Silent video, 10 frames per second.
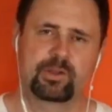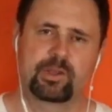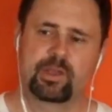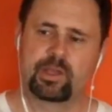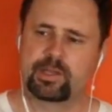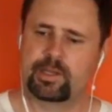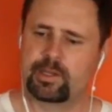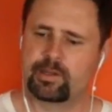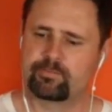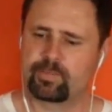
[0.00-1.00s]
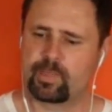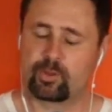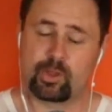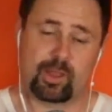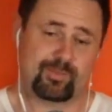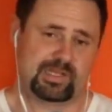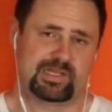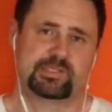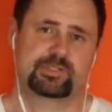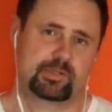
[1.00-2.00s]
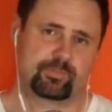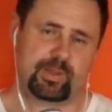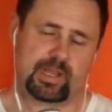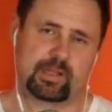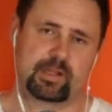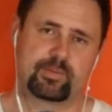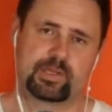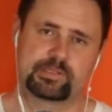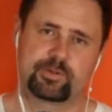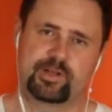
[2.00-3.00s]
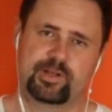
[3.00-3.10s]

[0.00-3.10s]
Although, I mean, unless you're getting paid a lot of money to do it.